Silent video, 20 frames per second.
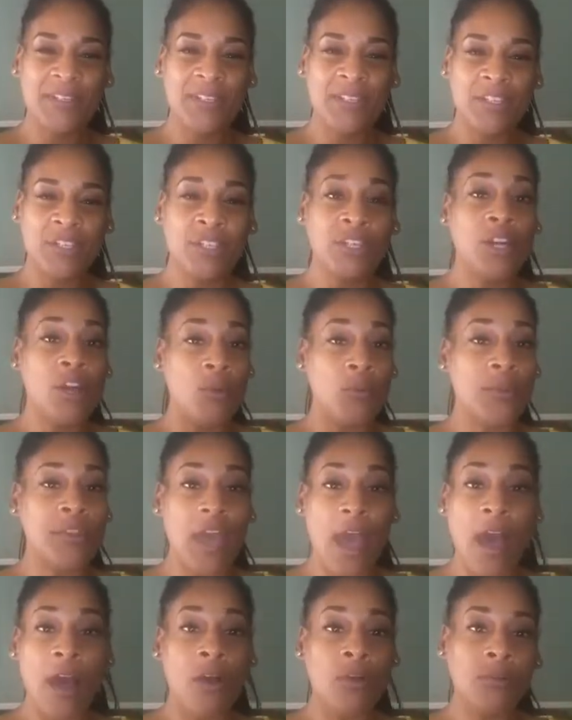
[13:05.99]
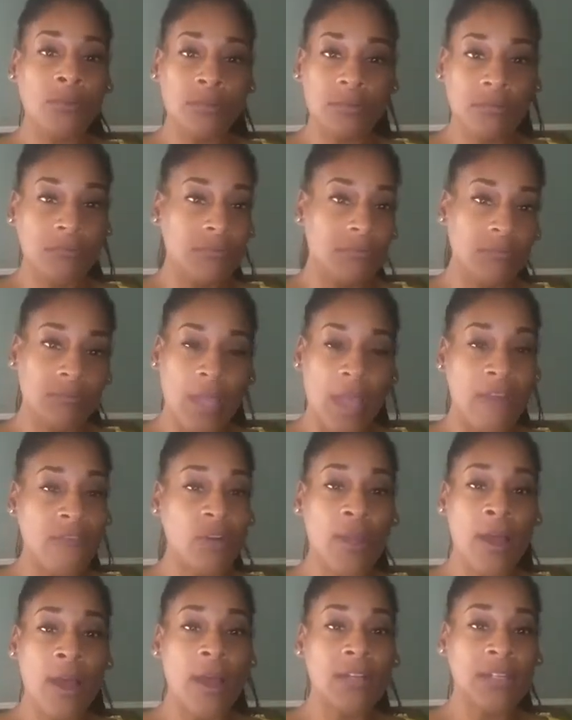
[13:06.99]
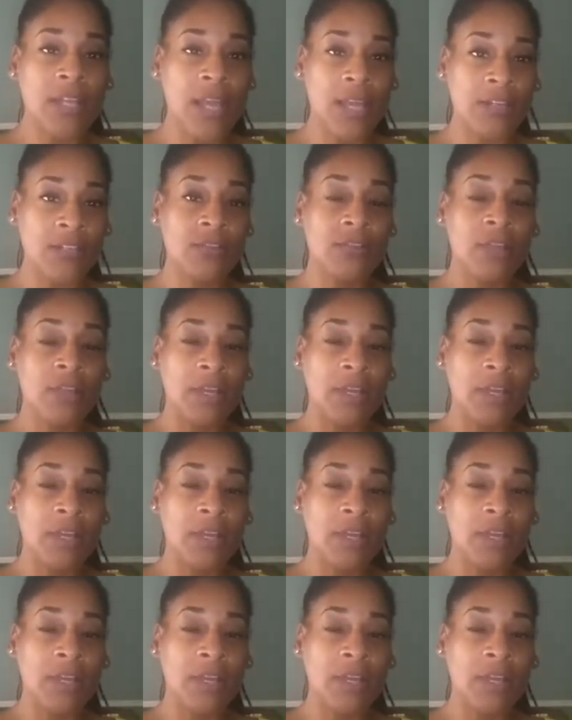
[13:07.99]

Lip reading: without ever contacting you,